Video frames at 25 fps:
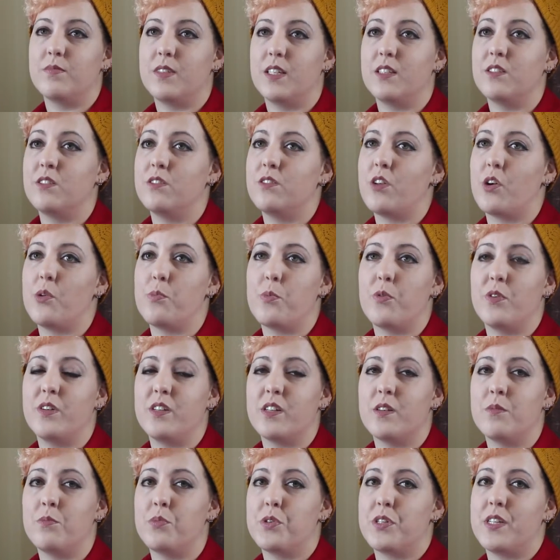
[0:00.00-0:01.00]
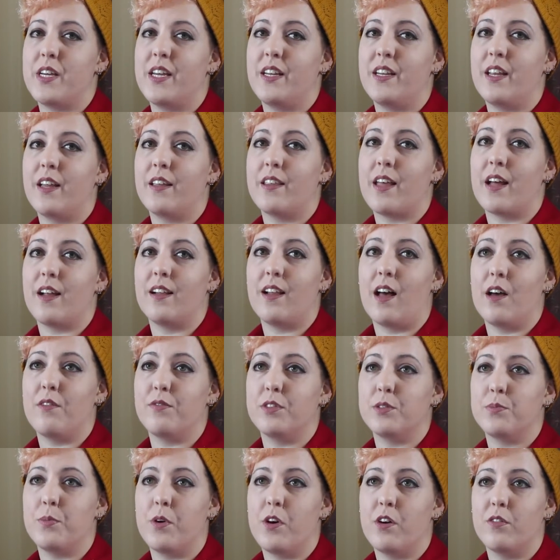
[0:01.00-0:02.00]
There's no point in pretending that
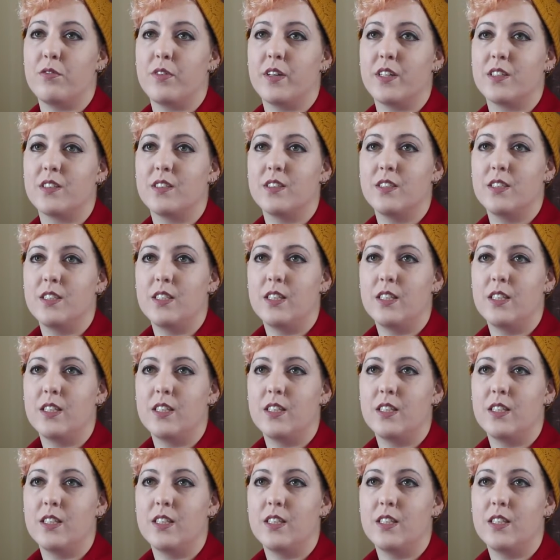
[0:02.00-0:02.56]
life is perfect.